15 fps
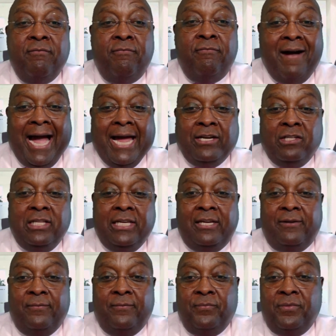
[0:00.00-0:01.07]

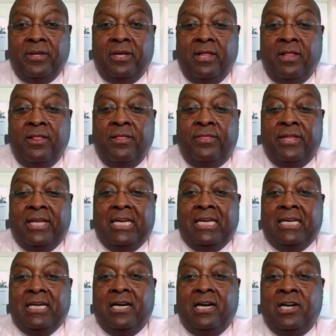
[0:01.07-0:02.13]
Finally,
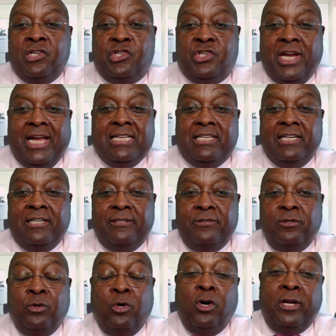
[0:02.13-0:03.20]
the agenda,
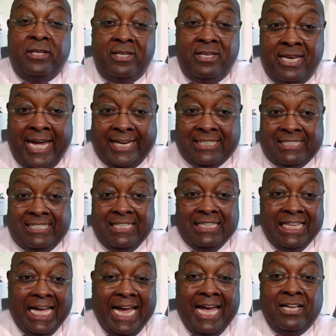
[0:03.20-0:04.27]
or next
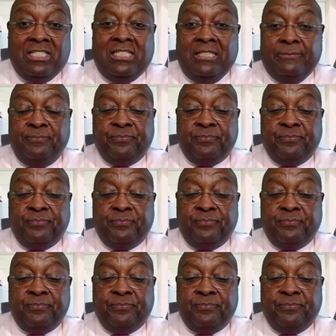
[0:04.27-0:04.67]
last,